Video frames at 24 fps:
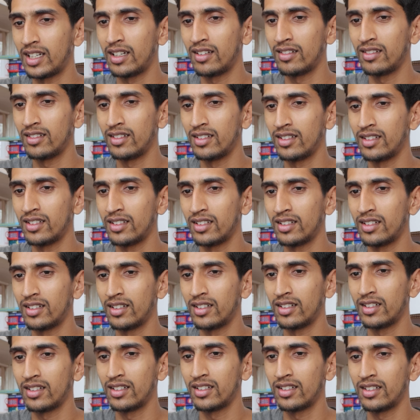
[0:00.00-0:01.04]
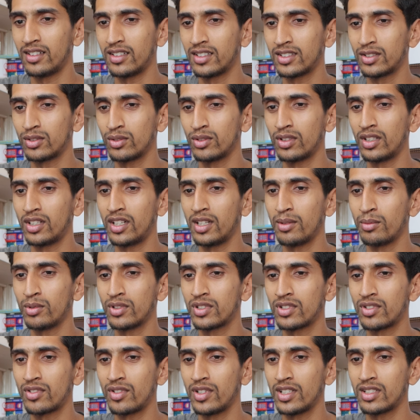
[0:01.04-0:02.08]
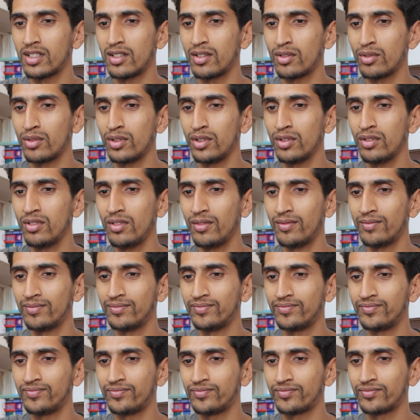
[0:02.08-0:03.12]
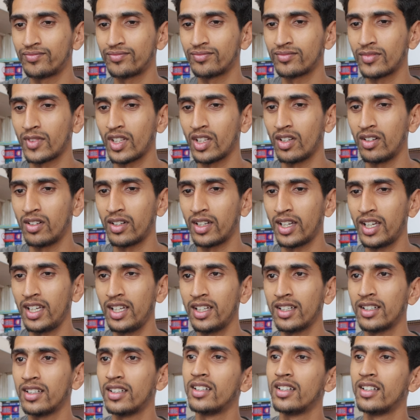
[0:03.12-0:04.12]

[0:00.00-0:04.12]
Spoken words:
I'll show the demonstration to you. Okay,